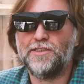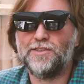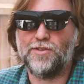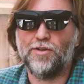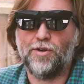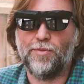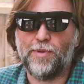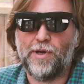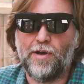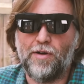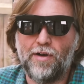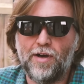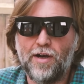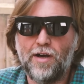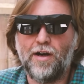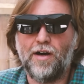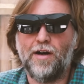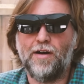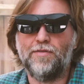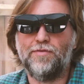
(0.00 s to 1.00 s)
It's got about
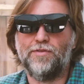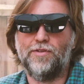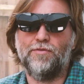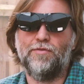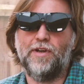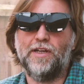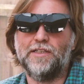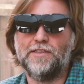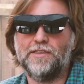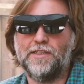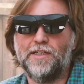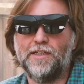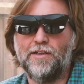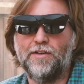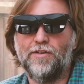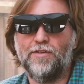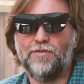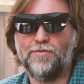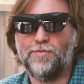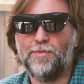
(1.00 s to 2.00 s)
half the
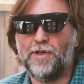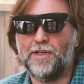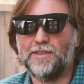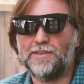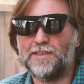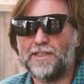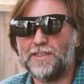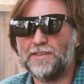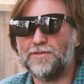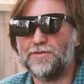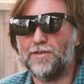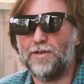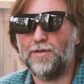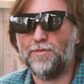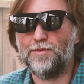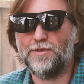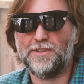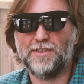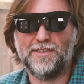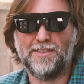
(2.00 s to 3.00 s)
rating of my
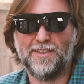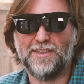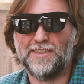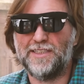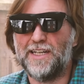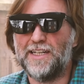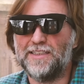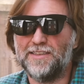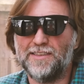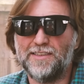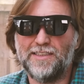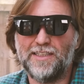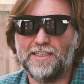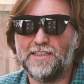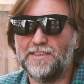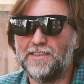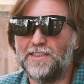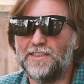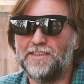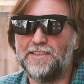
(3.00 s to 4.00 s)
desktop, which is a
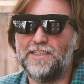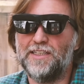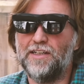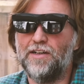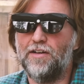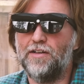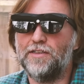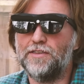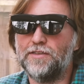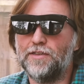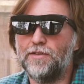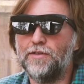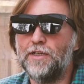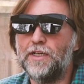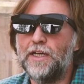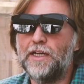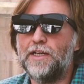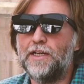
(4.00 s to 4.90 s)
1060 Ti, so